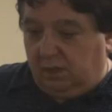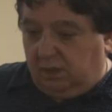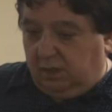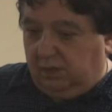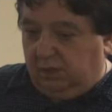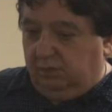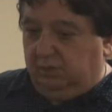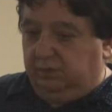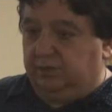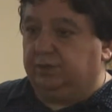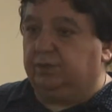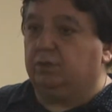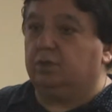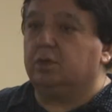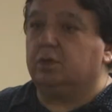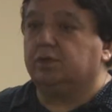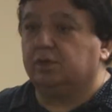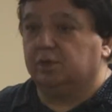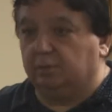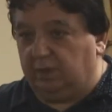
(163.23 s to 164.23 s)
he was
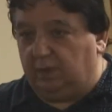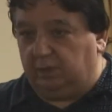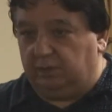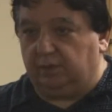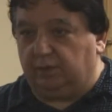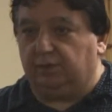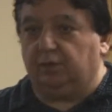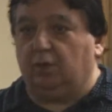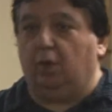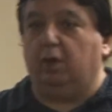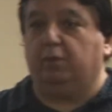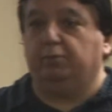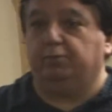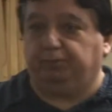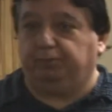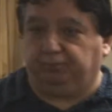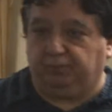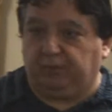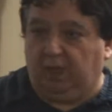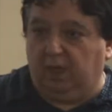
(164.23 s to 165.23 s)
tortured by the thought
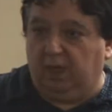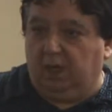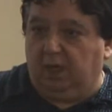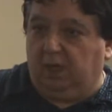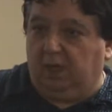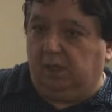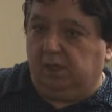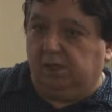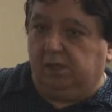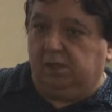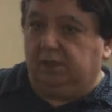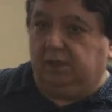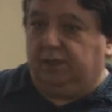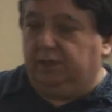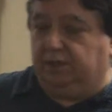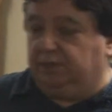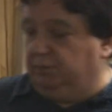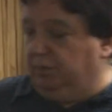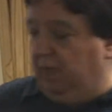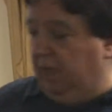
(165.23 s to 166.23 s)
that
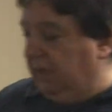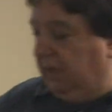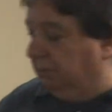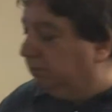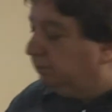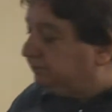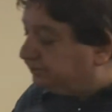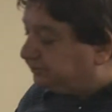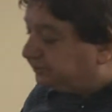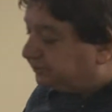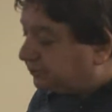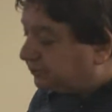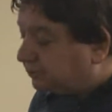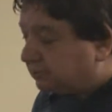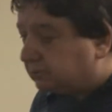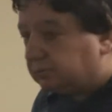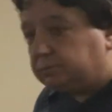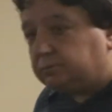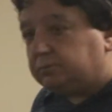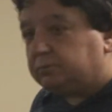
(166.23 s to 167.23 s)
his men,
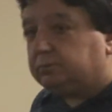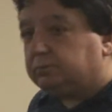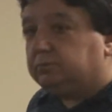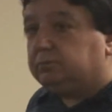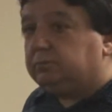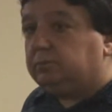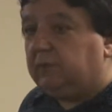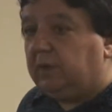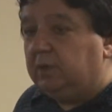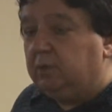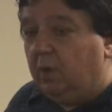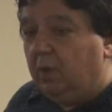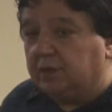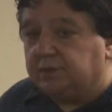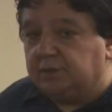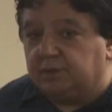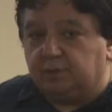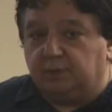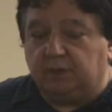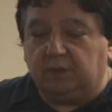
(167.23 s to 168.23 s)
he
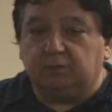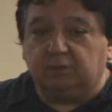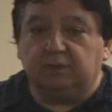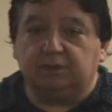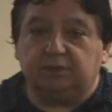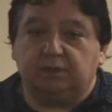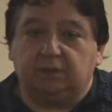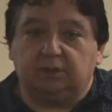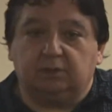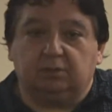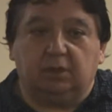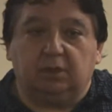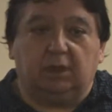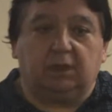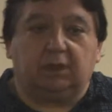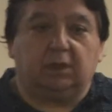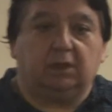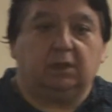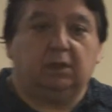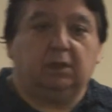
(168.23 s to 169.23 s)
watched his men recently in
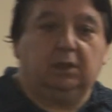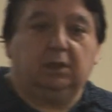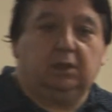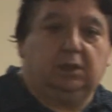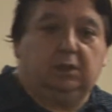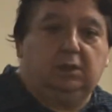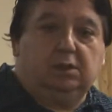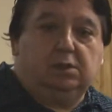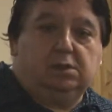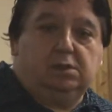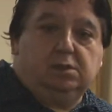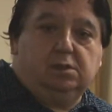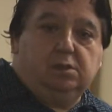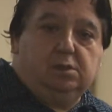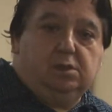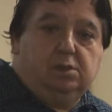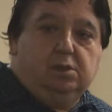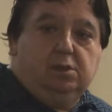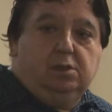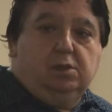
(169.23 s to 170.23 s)
Iraq,
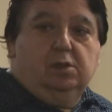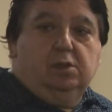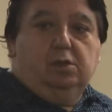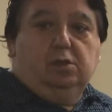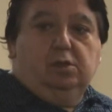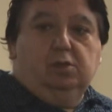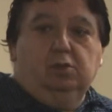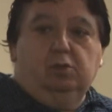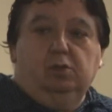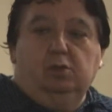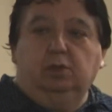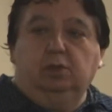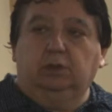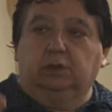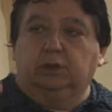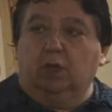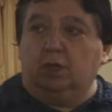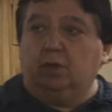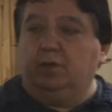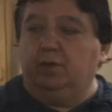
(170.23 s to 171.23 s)
who
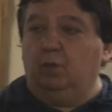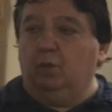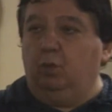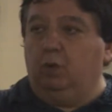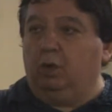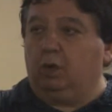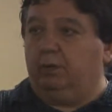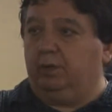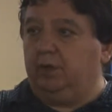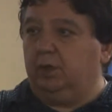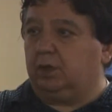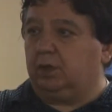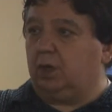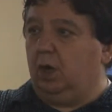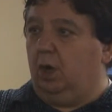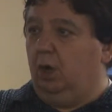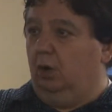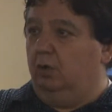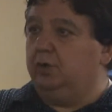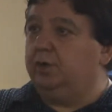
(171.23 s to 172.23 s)
learned the warrior
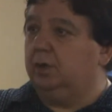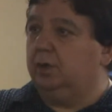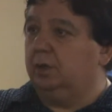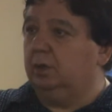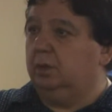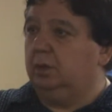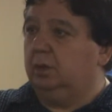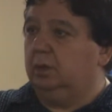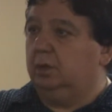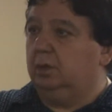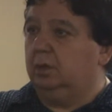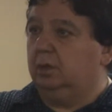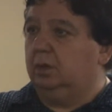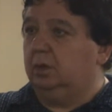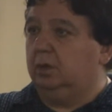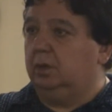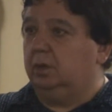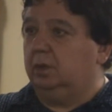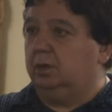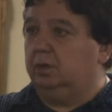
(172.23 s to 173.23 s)
code,
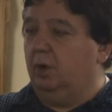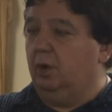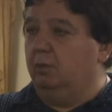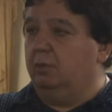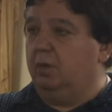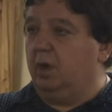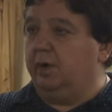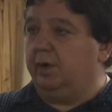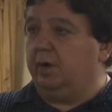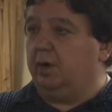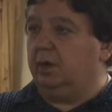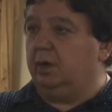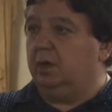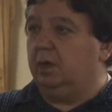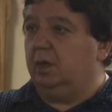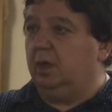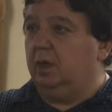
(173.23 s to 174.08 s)
no murder,